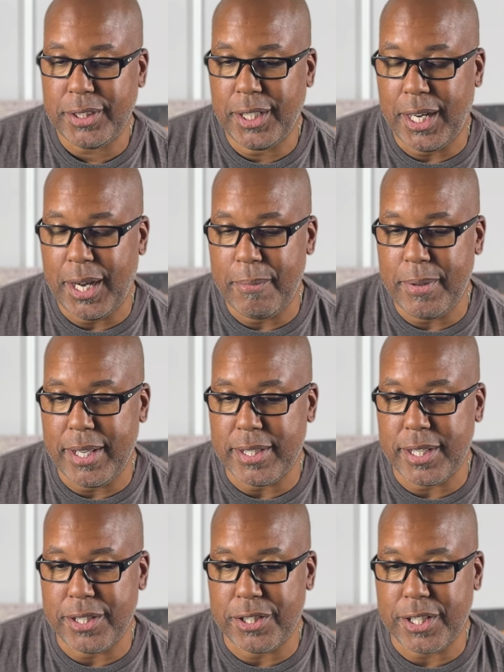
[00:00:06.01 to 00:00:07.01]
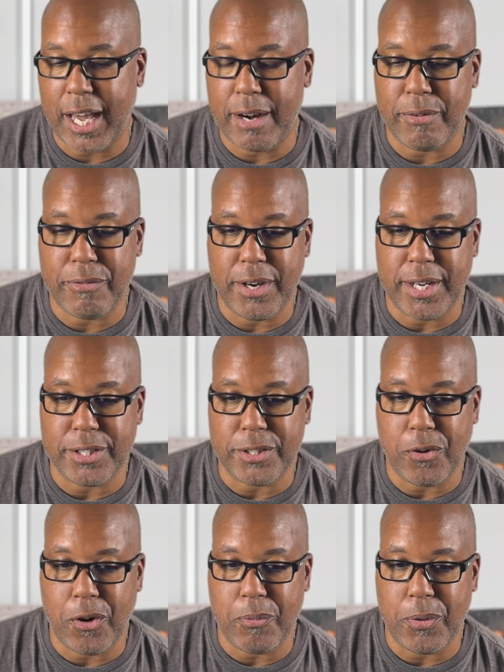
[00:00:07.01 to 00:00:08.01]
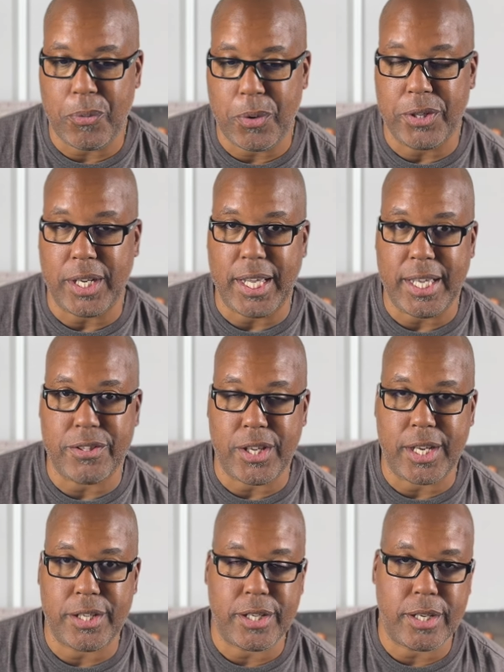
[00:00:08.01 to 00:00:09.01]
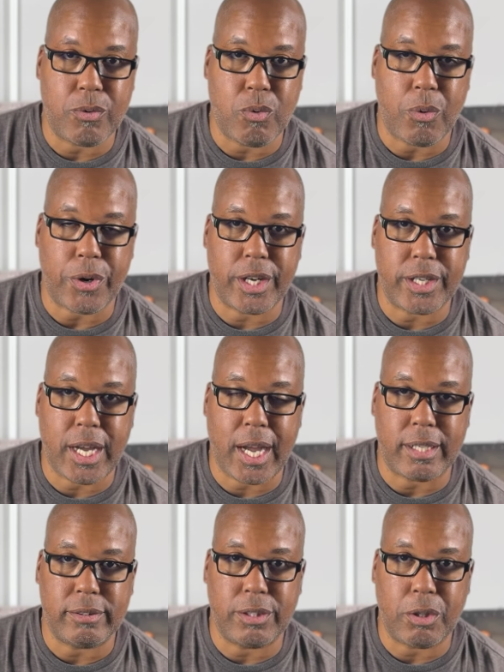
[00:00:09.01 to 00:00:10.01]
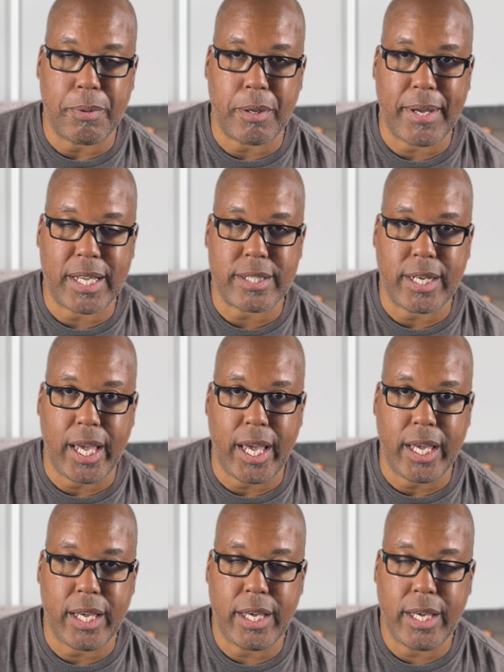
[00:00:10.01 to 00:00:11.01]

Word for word: And it's just kind of a funny story, but really leads into what we're going to talk a little bit about today.